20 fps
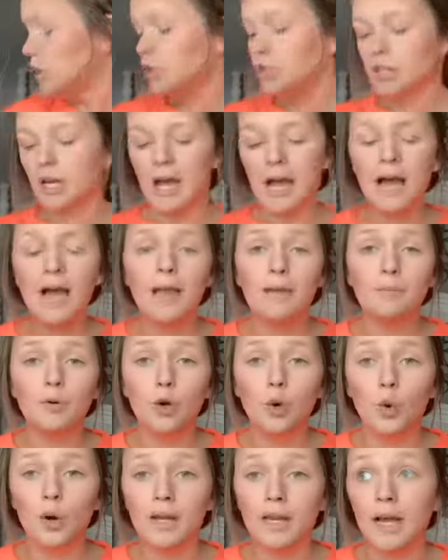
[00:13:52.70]
So I am
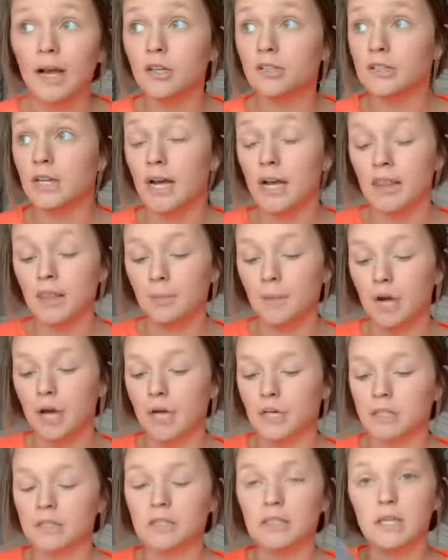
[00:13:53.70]
going outside the
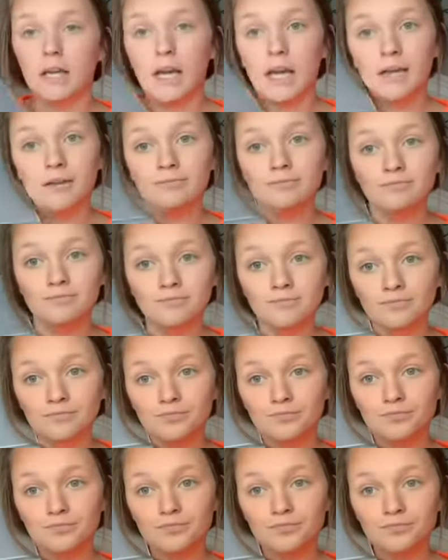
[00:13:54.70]
box today.
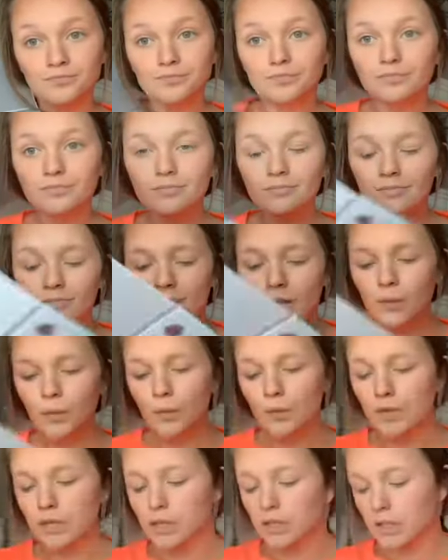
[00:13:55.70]

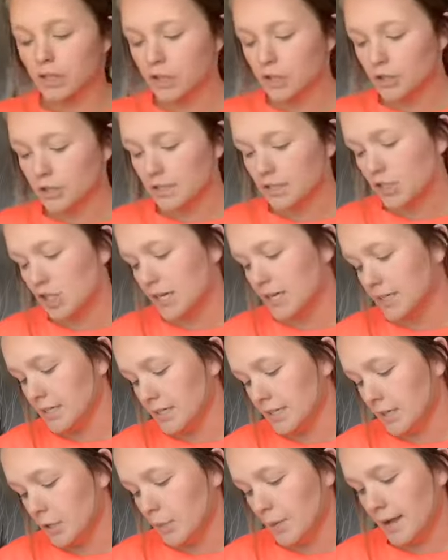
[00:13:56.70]
We're going to use the
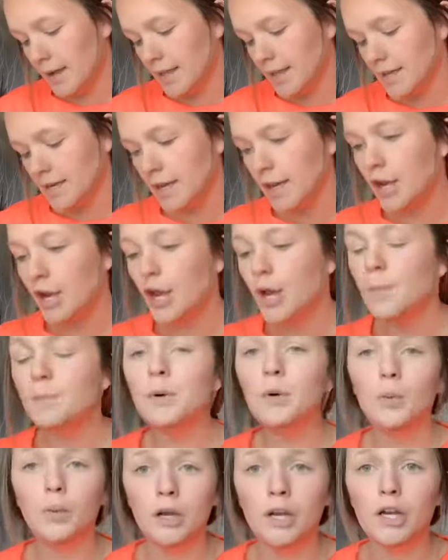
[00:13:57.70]
Jaclyn Hill palette,
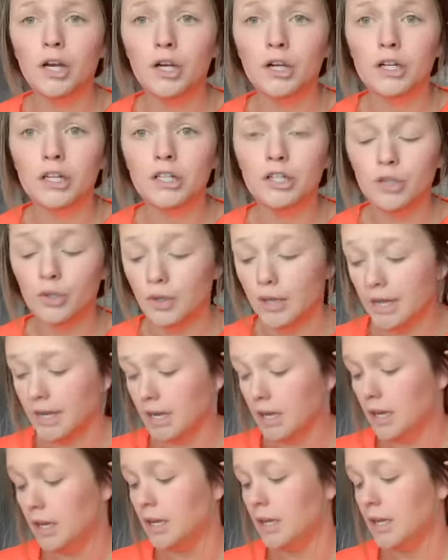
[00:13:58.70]
but we are going to do
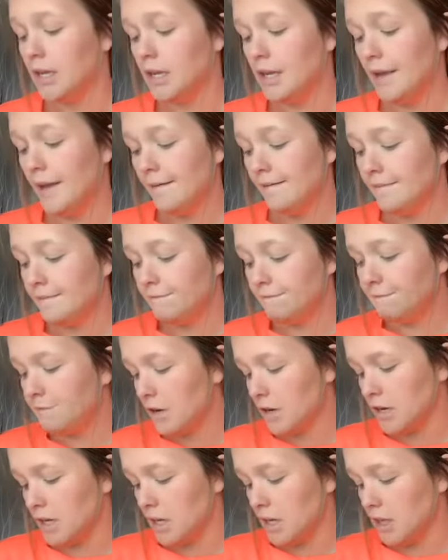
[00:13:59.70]
like a
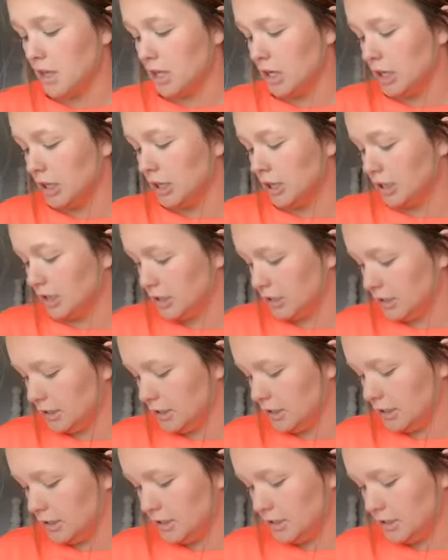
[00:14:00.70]
funky little look.